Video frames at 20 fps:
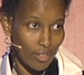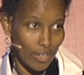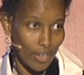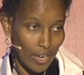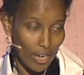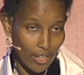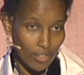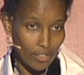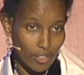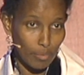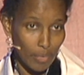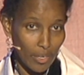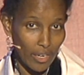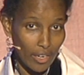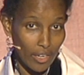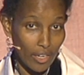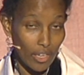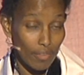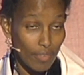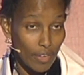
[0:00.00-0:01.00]
And
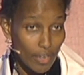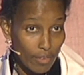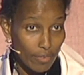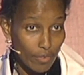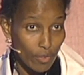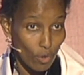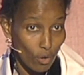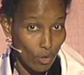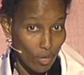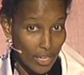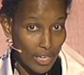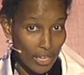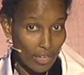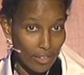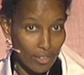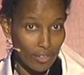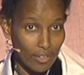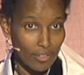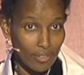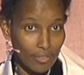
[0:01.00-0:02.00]
ultimately, even if you're
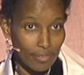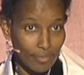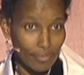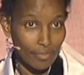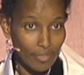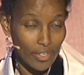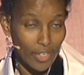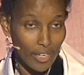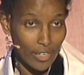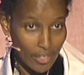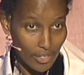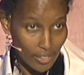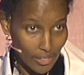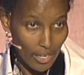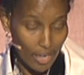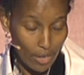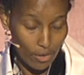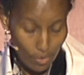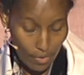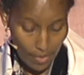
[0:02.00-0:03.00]
killed, it is
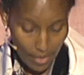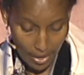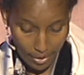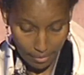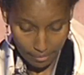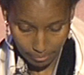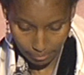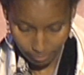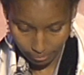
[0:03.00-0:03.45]
out there.